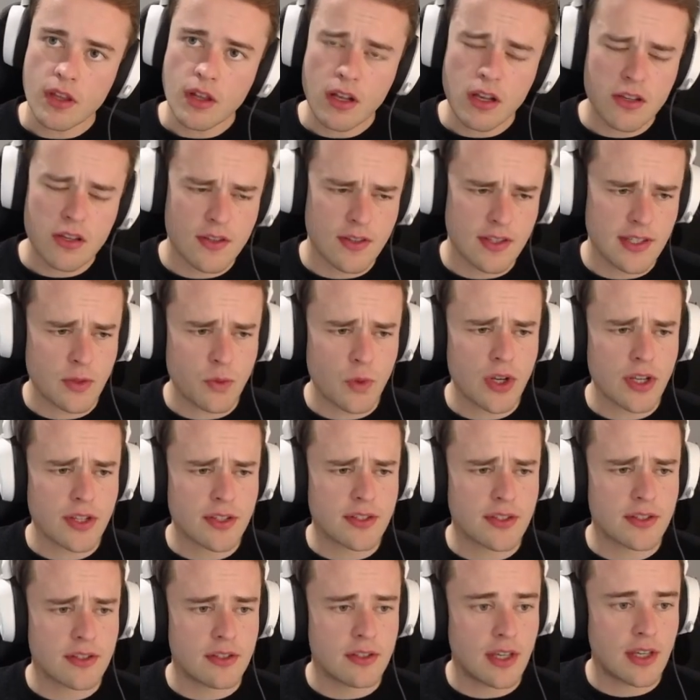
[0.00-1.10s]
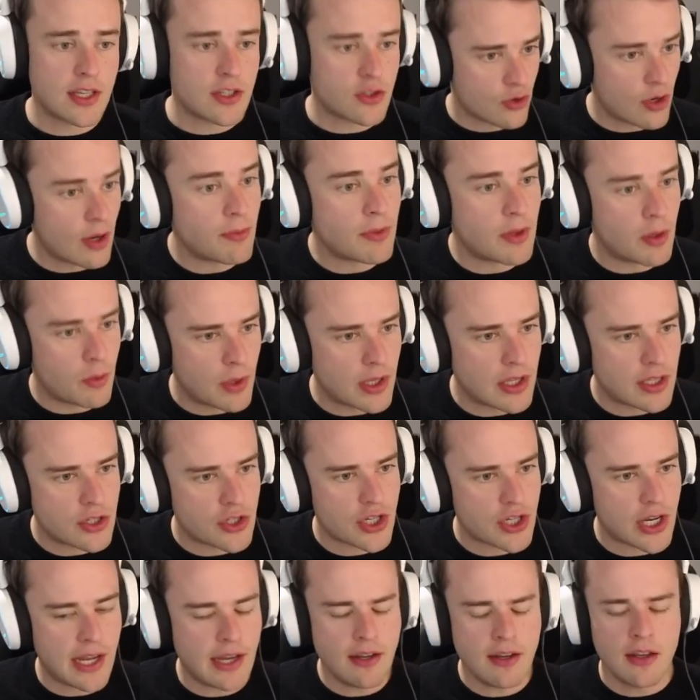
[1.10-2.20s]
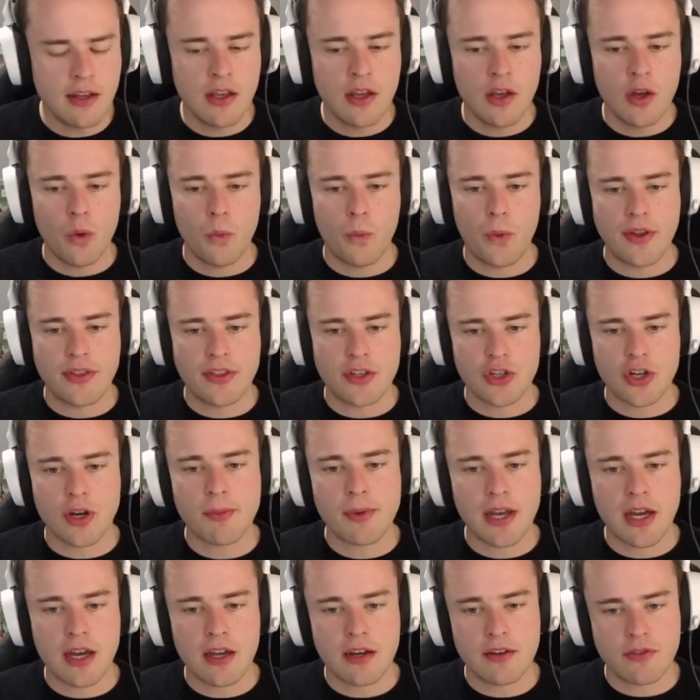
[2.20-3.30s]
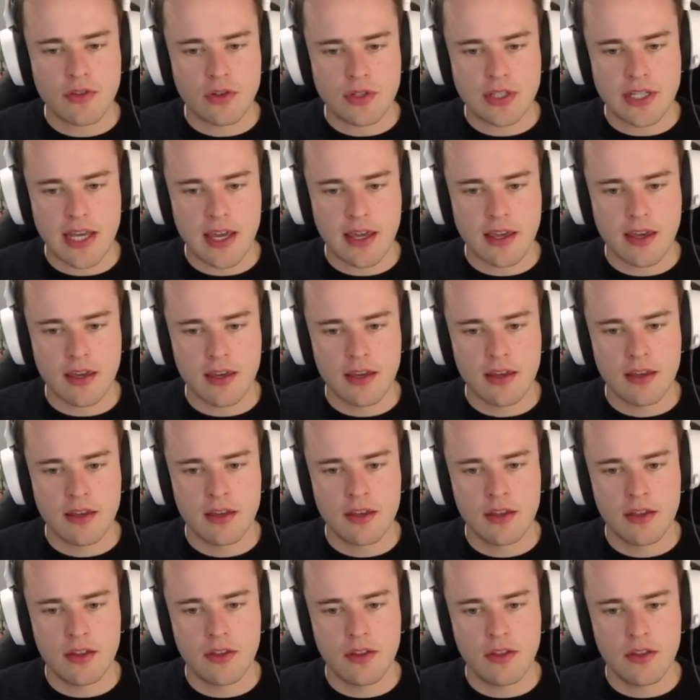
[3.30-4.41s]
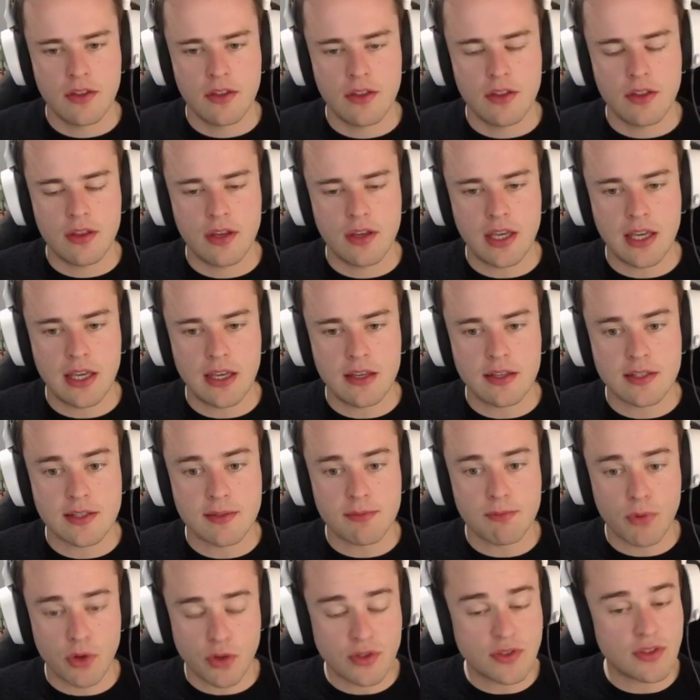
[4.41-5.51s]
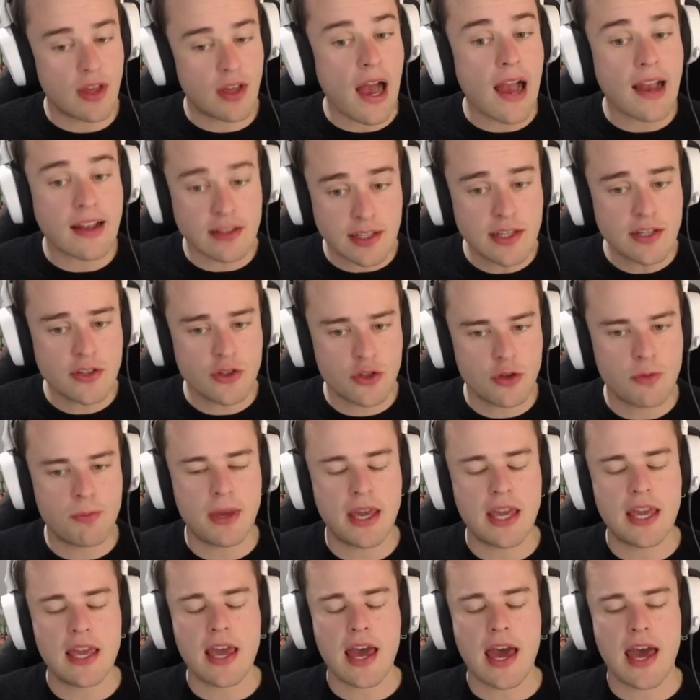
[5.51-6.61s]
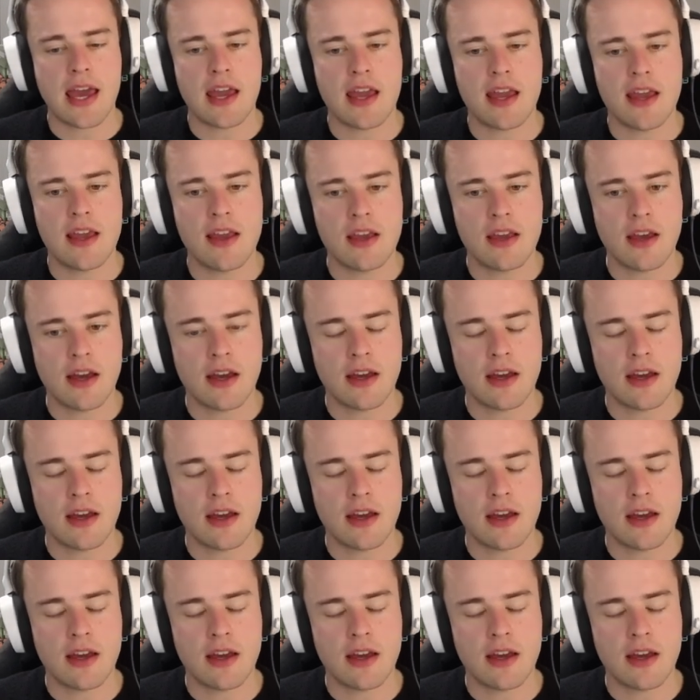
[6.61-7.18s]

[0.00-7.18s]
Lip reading: So this works extremely well in Chane. when the top card of your deck is most likely to be a